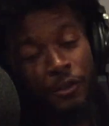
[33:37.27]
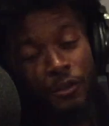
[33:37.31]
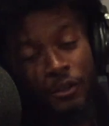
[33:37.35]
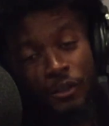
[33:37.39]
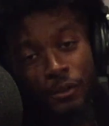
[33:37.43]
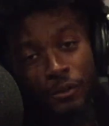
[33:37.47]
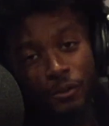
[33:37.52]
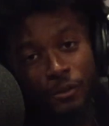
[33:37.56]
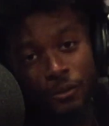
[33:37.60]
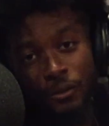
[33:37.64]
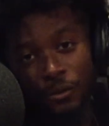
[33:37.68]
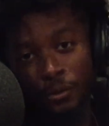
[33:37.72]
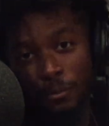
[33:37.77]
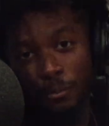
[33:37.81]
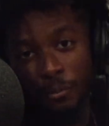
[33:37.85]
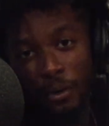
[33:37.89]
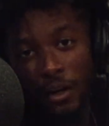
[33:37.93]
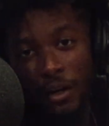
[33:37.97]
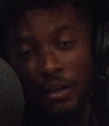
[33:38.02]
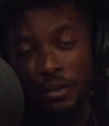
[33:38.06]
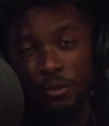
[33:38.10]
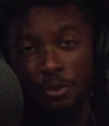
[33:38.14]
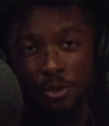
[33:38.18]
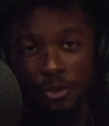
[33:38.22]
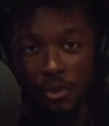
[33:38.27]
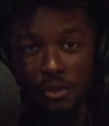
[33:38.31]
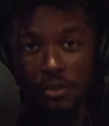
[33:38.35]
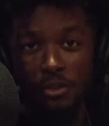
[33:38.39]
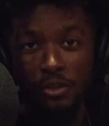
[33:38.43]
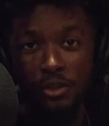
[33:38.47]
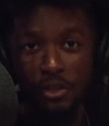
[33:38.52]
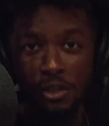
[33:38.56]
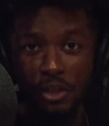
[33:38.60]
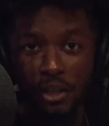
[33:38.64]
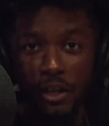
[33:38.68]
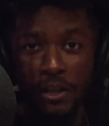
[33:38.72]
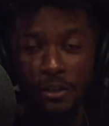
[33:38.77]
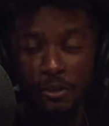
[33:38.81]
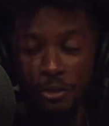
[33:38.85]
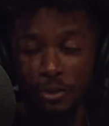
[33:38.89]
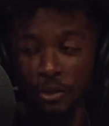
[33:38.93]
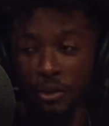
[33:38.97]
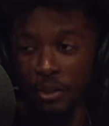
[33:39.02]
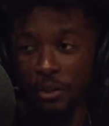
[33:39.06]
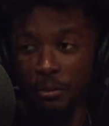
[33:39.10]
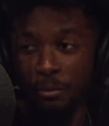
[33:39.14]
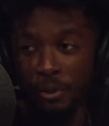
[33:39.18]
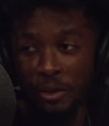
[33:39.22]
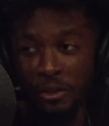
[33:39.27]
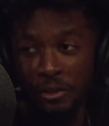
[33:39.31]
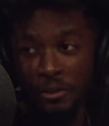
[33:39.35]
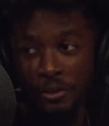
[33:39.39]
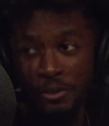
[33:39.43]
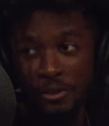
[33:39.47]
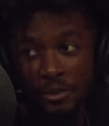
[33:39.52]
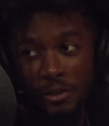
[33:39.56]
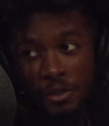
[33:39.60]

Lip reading: don't know. But I used to love them hoes.